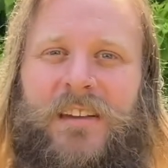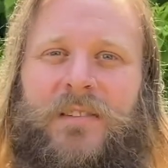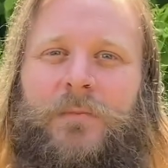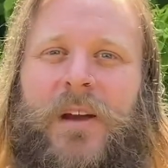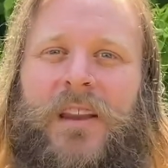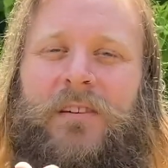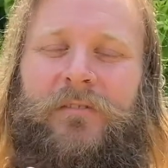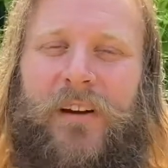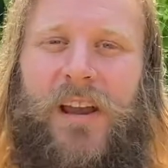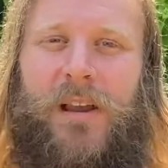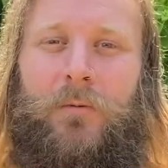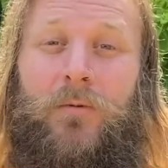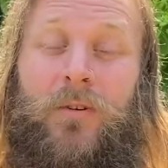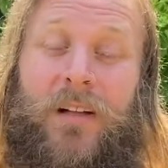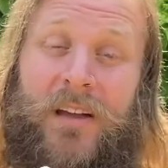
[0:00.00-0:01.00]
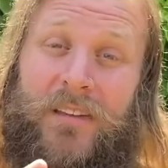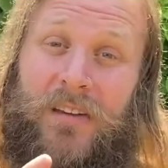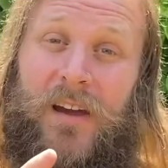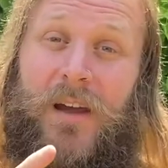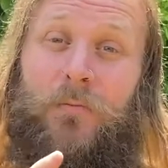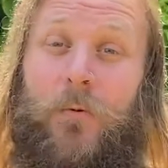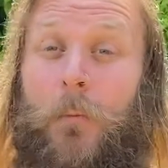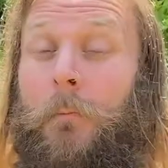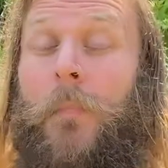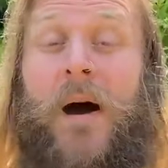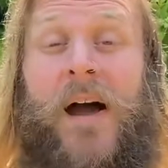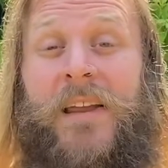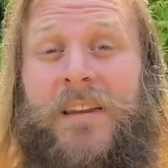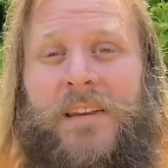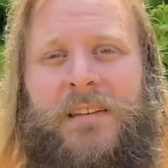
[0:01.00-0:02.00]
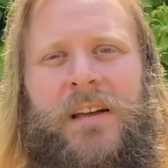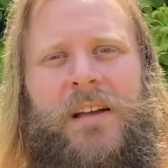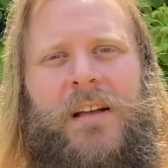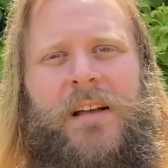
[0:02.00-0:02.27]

has made available, as I am reminded